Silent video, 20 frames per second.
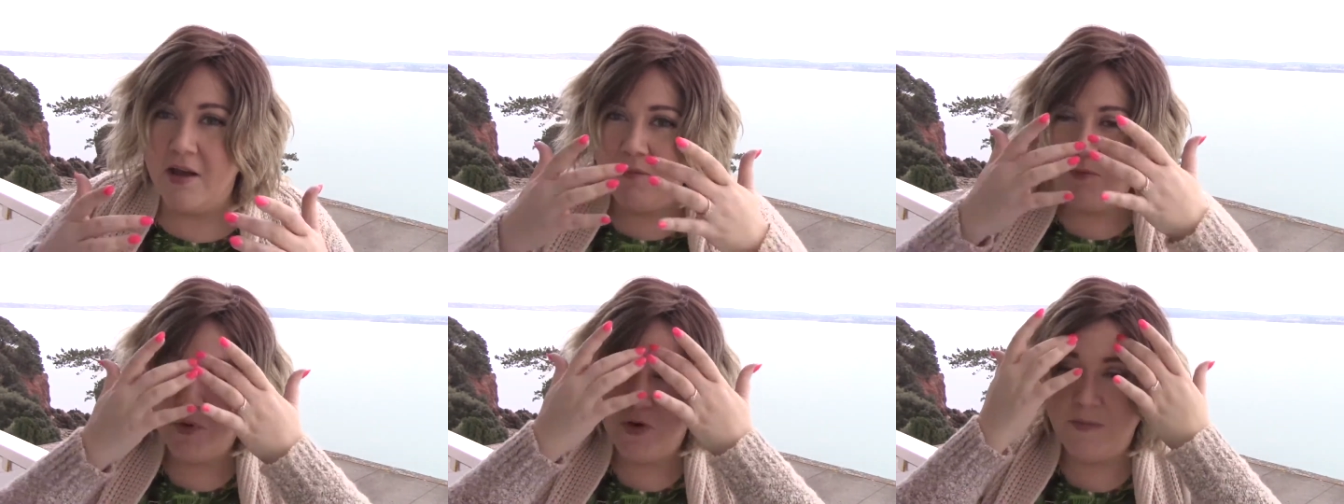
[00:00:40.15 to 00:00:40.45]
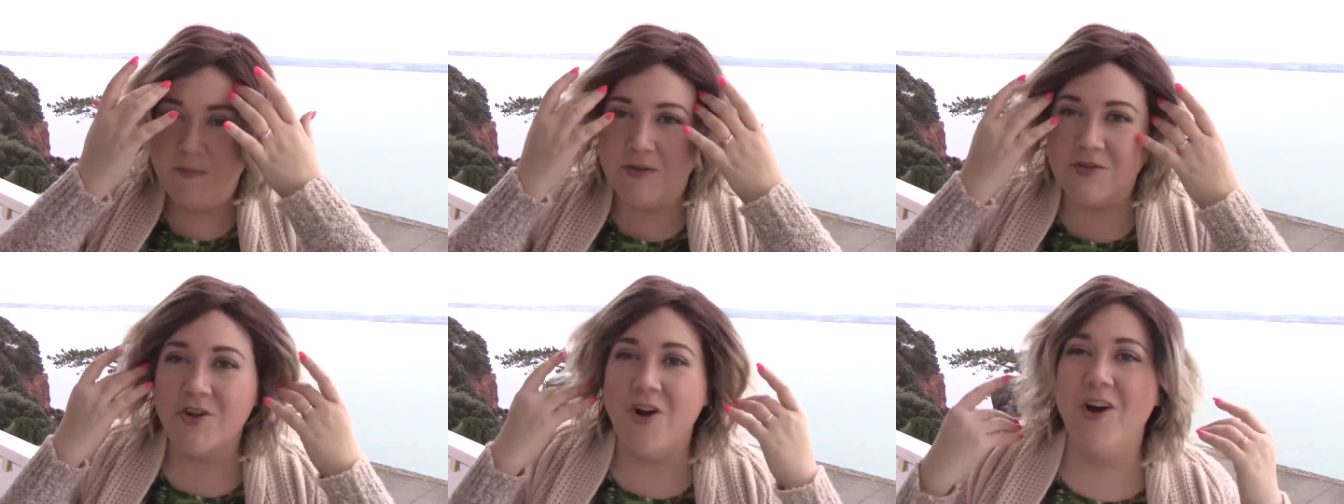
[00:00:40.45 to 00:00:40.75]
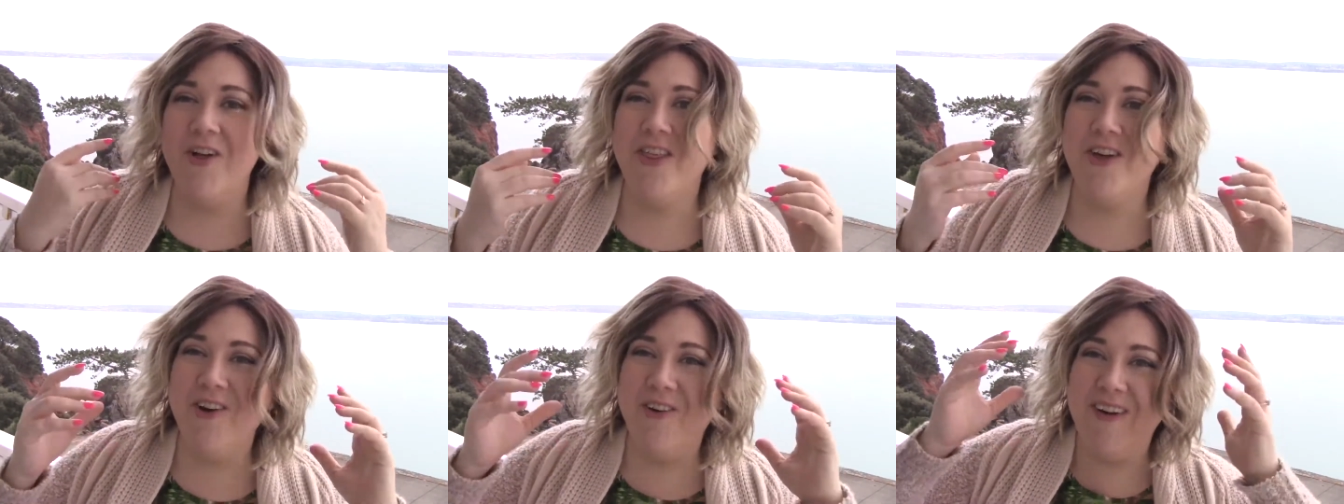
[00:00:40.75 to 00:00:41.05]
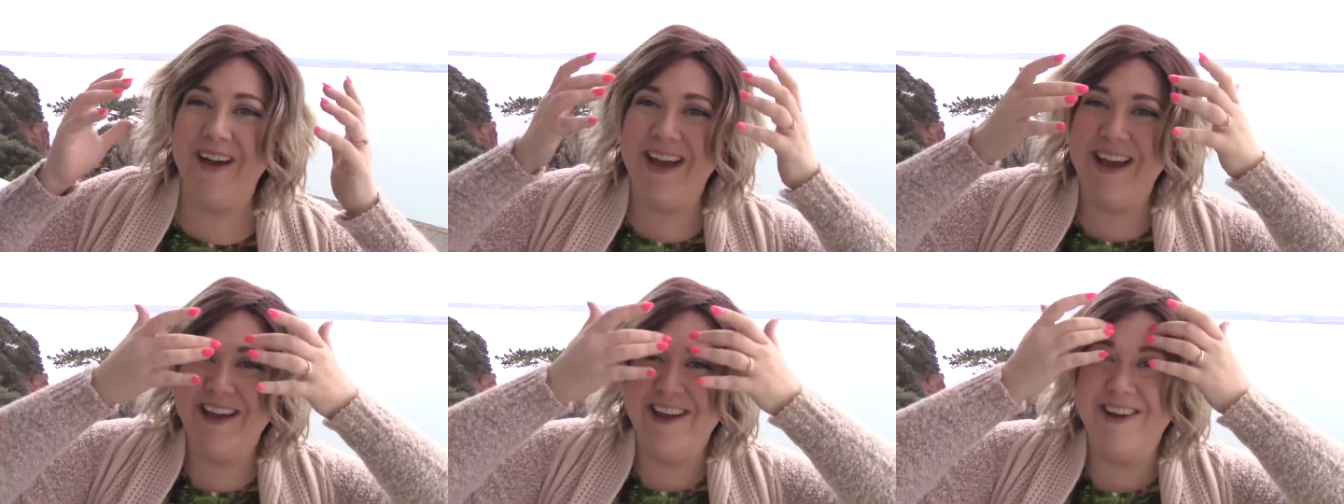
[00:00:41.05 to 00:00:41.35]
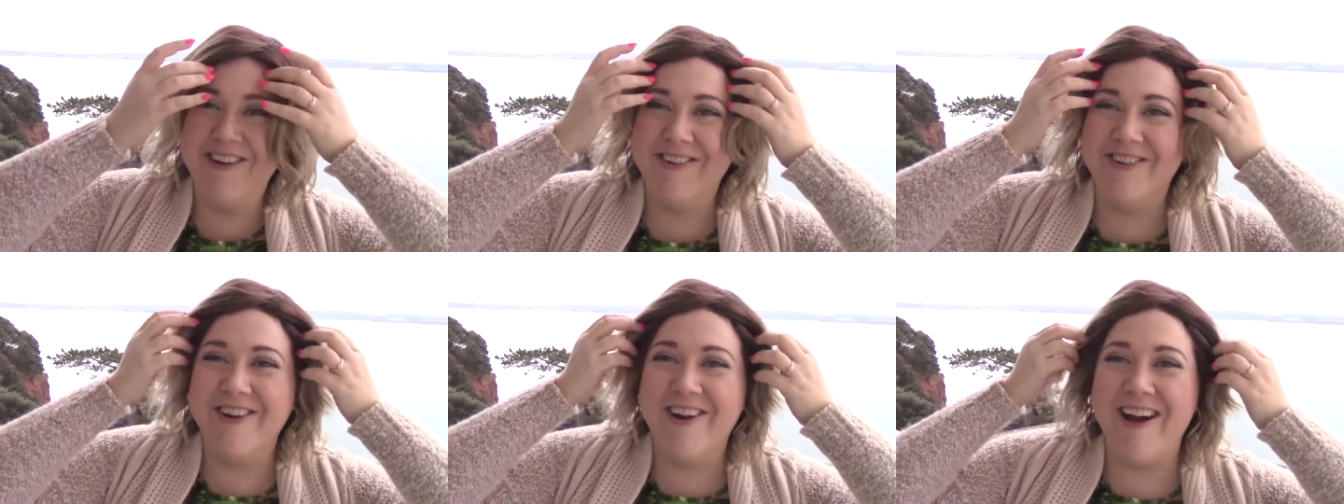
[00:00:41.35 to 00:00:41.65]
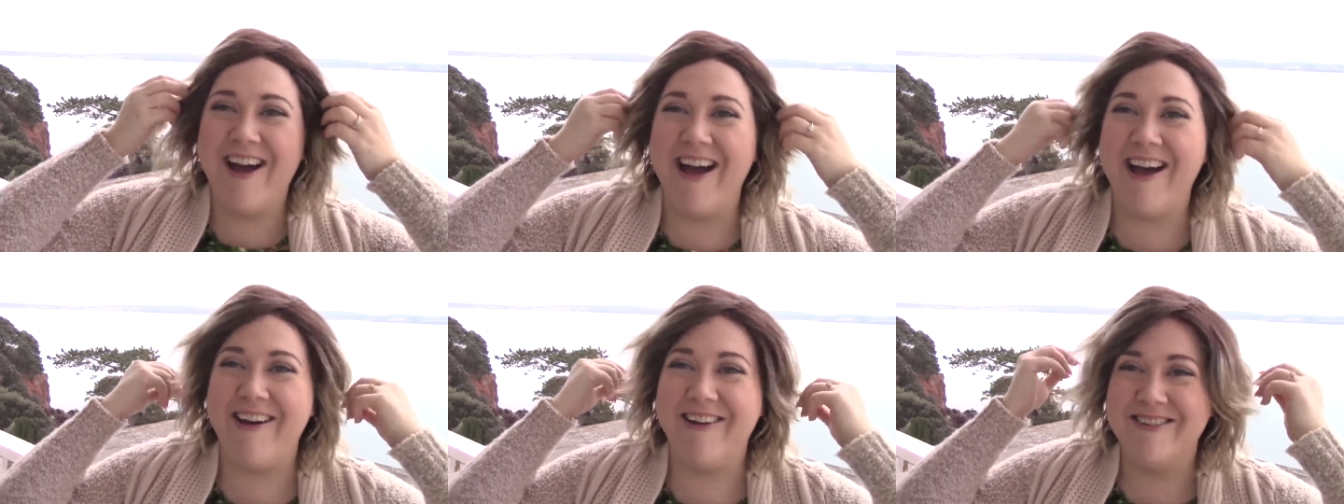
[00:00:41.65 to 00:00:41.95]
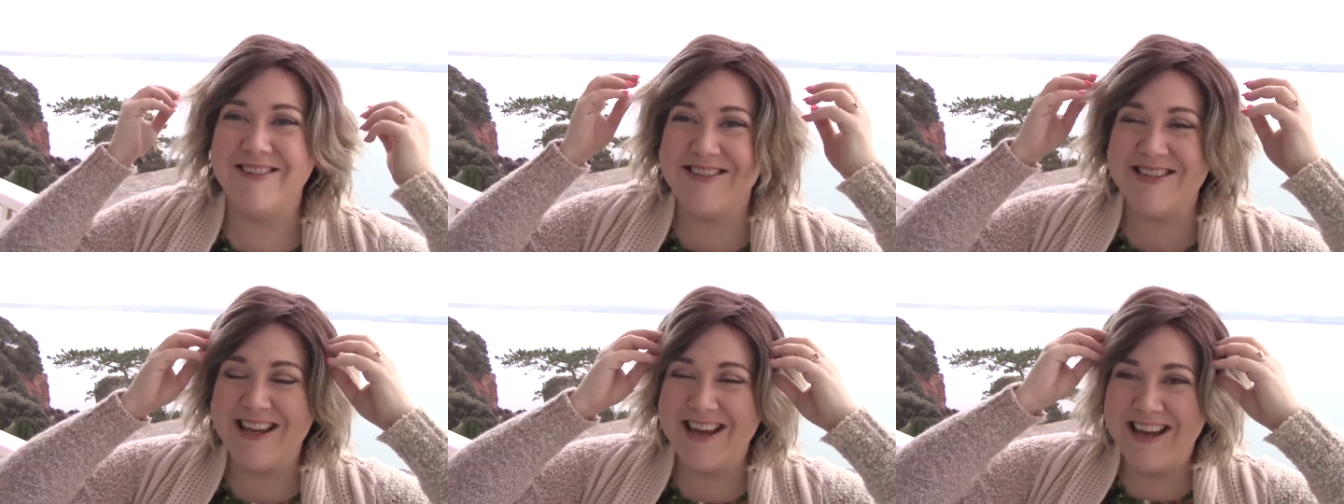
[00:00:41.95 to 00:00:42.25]
pretty much all the way
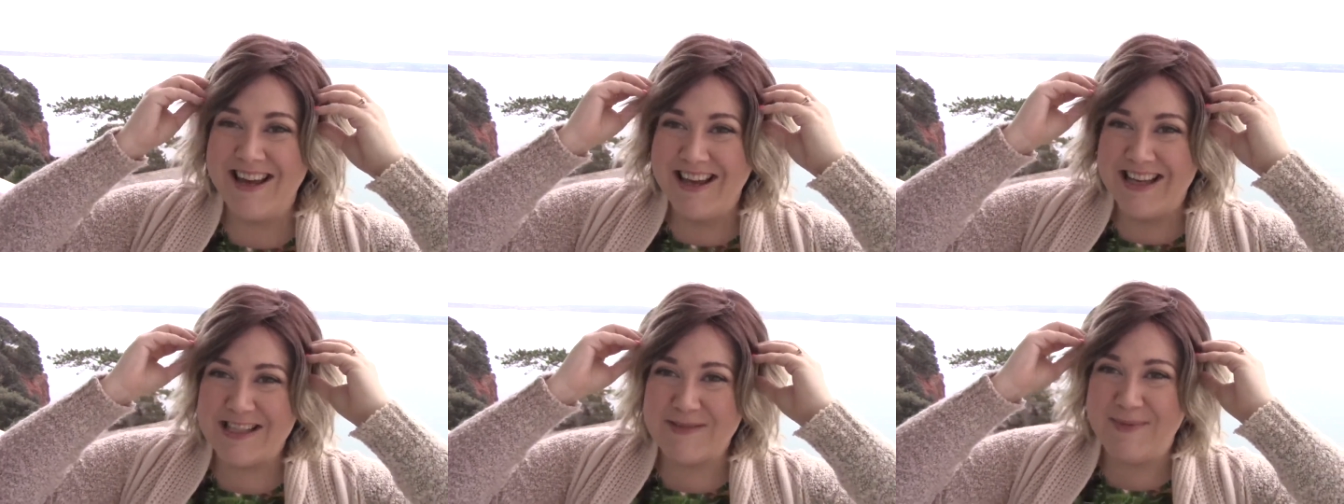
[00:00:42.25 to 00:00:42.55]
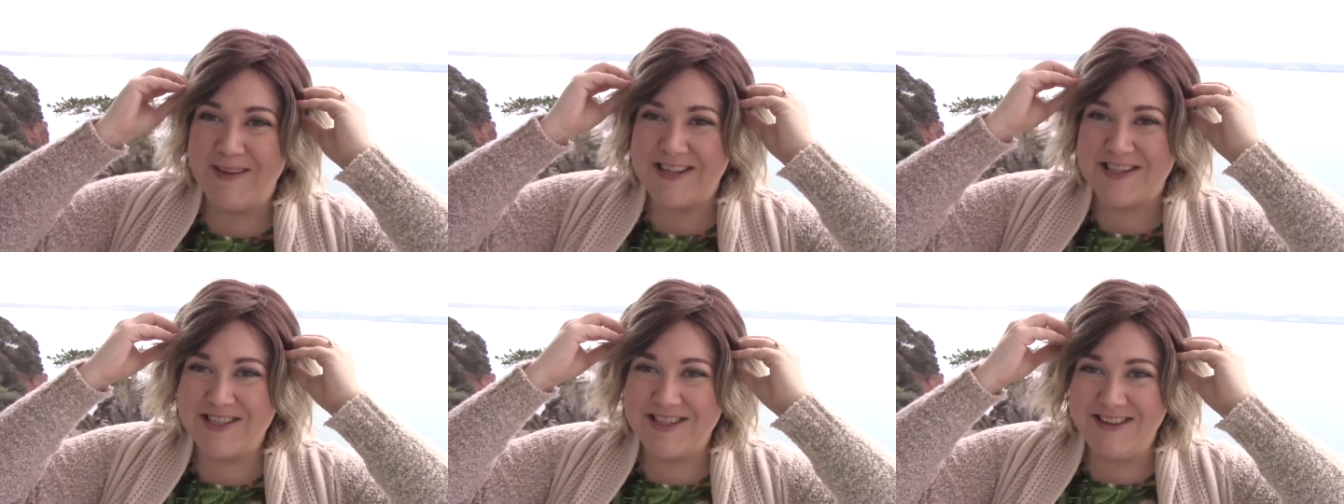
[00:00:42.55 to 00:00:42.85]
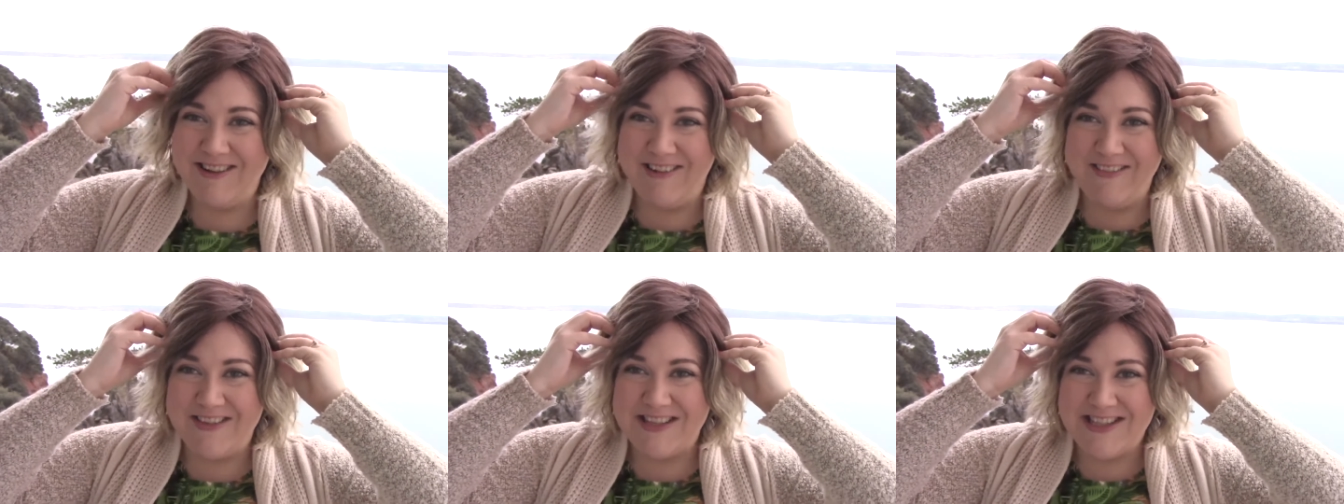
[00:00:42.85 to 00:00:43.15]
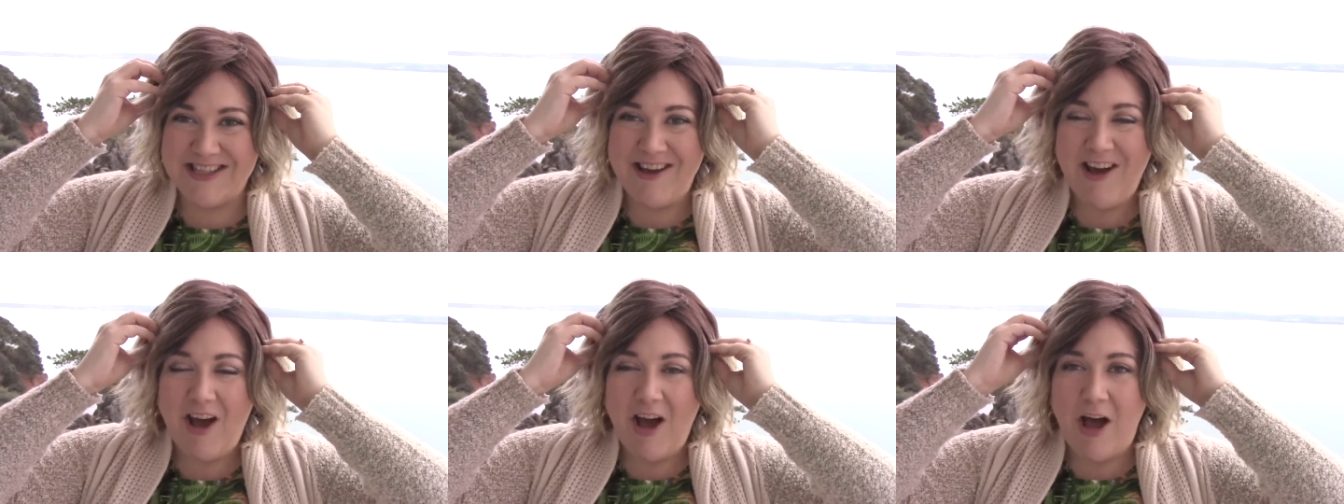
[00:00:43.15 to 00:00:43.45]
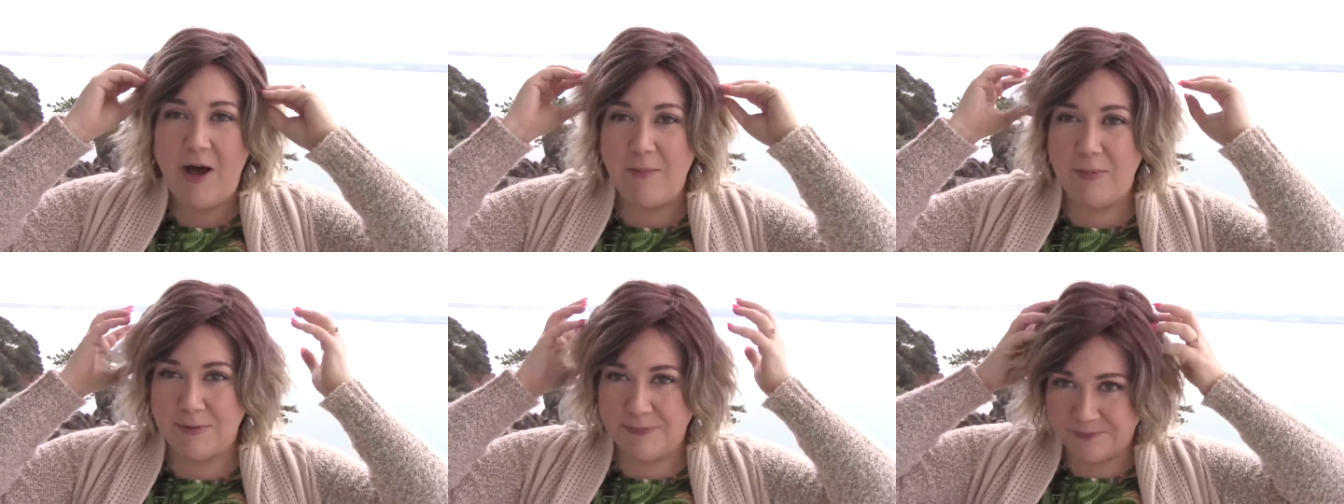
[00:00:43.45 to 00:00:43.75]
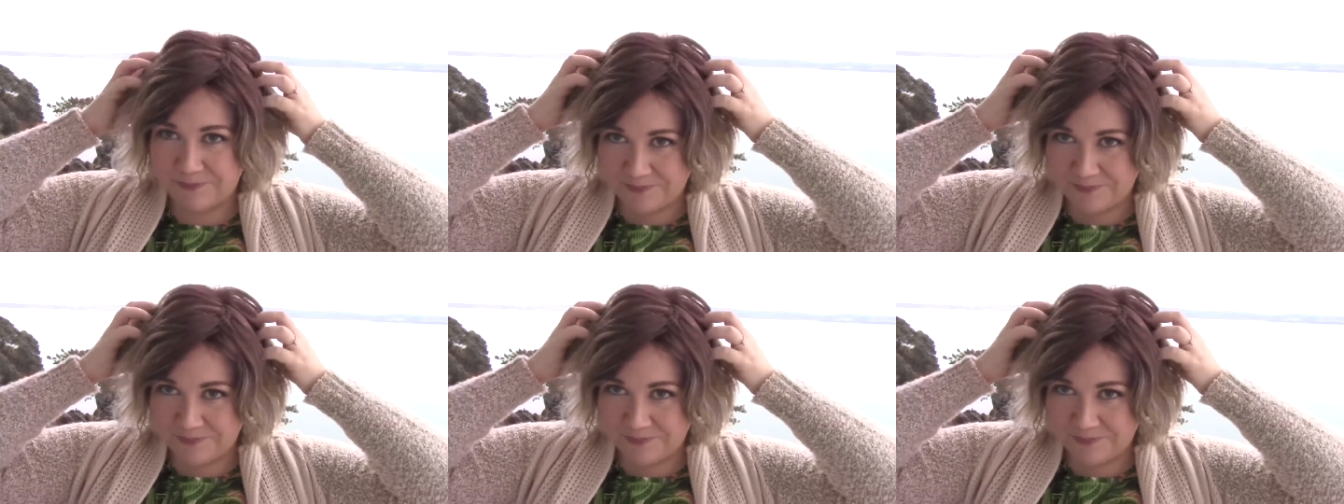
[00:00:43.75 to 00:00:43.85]
around, especially on the top.